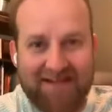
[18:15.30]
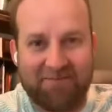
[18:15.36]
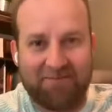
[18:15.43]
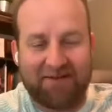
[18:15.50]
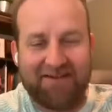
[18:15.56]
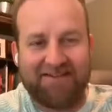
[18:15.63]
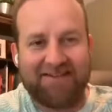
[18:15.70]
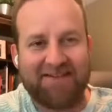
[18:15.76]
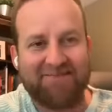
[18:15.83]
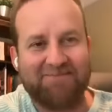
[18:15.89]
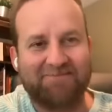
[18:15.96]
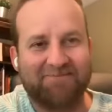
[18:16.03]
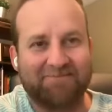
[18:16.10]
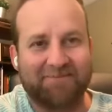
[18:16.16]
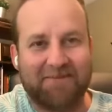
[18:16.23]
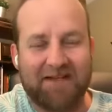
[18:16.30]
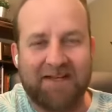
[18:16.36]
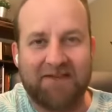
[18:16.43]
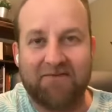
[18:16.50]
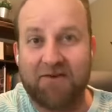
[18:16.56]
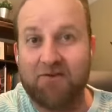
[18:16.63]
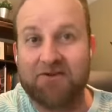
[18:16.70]
but
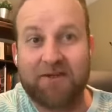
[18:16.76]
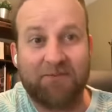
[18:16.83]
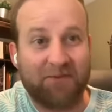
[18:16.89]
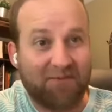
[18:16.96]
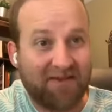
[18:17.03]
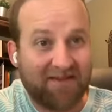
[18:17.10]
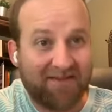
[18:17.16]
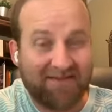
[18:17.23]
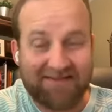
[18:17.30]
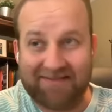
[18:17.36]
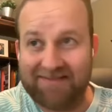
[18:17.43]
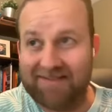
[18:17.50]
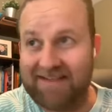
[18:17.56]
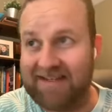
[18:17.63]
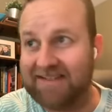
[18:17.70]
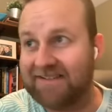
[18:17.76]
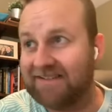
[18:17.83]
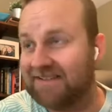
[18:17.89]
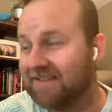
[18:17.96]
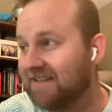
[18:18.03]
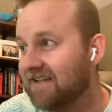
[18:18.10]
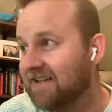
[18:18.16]
if it was up to me,
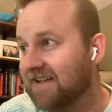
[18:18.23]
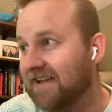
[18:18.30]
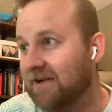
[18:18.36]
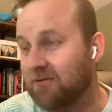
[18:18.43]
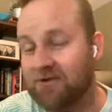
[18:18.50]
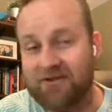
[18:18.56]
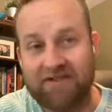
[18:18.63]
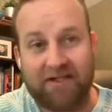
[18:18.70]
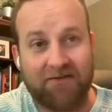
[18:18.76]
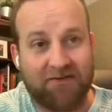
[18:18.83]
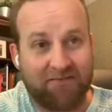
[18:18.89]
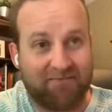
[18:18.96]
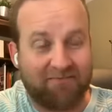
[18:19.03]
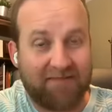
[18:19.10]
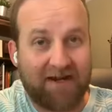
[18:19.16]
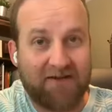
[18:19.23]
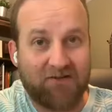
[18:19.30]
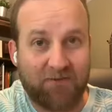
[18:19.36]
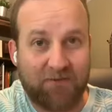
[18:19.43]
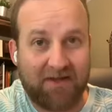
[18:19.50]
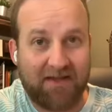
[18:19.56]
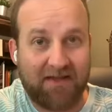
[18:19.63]
guys, I would just have some ice
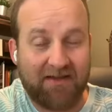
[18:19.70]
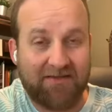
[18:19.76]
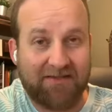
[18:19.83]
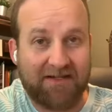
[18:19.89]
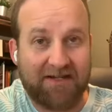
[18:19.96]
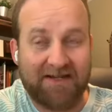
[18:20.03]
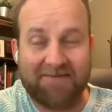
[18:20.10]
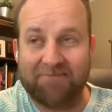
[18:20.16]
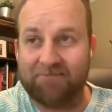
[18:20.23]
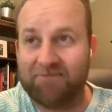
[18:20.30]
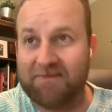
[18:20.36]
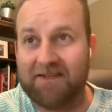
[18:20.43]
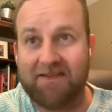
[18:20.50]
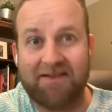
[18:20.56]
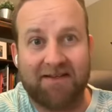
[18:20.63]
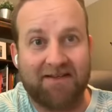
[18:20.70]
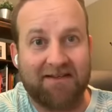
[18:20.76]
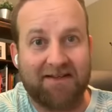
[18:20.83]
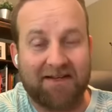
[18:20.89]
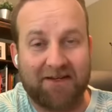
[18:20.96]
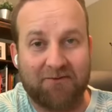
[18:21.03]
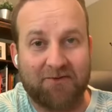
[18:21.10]
cream and cake tonight, and
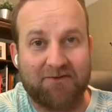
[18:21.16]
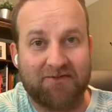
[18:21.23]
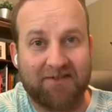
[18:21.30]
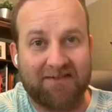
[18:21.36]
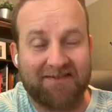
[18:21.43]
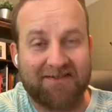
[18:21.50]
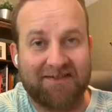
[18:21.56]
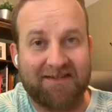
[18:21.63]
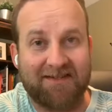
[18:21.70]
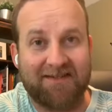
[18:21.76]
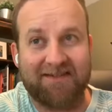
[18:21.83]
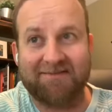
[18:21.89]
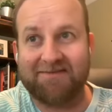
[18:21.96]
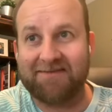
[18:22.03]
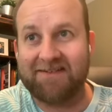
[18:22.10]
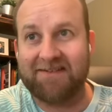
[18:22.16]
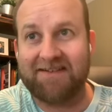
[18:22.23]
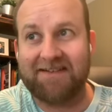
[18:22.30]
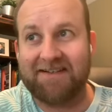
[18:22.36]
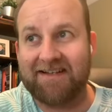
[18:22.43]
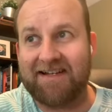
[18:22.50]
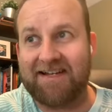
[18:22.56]
then I would just
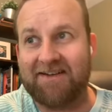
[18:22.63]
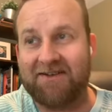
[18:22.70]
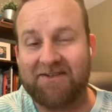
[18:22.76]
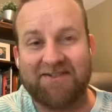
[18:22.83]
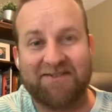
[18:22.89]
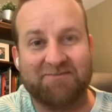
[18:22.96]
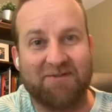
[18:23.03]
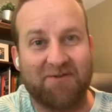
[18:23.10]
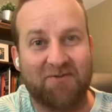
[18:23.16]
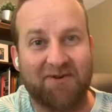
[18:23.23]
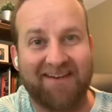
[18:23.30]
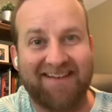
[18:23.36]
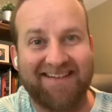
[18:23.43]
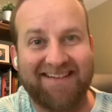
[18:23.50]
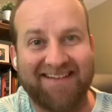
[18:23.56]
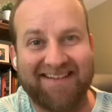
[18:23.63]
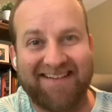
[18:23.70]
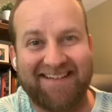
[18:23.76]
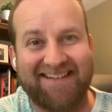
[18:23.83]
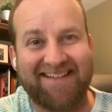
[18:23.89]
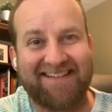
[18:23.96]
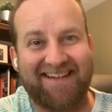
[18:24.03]
be working,
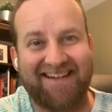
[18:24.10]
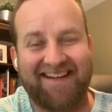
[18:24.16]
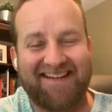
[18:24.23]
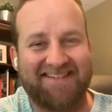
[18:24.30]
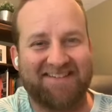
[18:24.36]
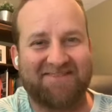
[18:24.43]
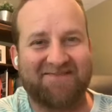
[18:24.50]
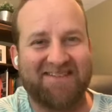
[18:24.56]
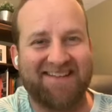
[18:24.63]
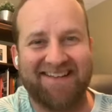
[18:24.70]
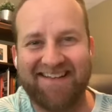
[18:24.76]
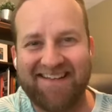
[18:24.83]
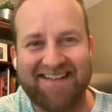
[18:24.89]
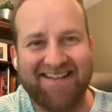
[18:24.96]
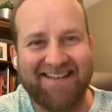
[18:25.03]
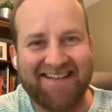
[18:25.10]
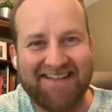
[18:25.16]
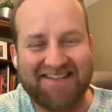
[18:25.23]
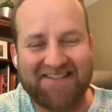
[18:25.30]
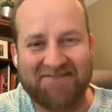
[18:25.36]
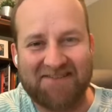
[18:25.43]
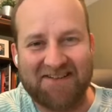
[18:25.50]
because I've got so many
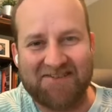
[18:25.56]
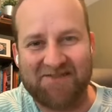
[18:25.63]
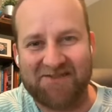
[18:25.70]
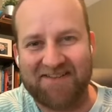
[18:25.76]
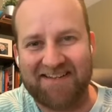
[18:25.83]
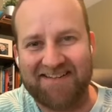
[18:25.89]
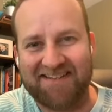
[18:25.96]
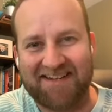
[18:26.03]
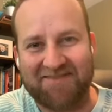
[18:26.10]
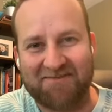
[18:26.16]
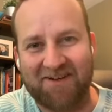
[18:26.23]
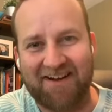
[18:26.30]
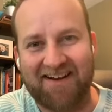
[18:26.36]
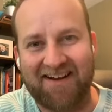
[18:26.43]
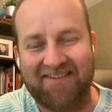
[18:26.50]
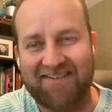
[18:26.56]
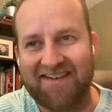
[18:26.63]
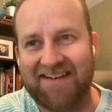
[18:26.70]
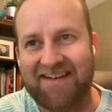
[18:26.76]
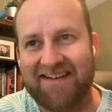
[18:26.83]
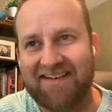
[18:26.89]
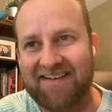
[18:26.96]
cool things that I'm working on right
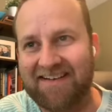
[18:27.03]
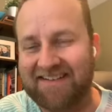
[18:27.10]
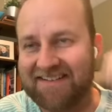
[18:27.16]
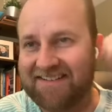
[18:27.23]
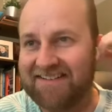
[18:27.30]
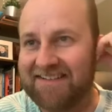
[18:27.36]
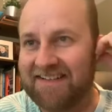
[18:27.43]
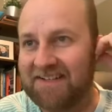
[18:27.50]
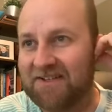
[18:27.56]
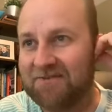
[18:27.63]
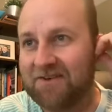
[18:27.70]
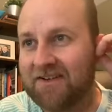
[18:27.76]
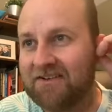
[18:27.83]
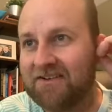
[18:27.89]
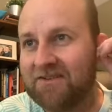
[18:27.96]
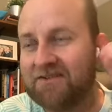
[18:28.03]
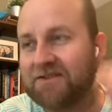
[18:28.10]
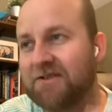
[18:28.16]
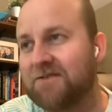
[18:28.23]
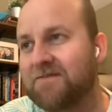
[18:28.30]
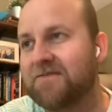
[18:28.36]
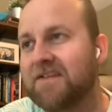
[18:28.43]
now, and I love what I do. So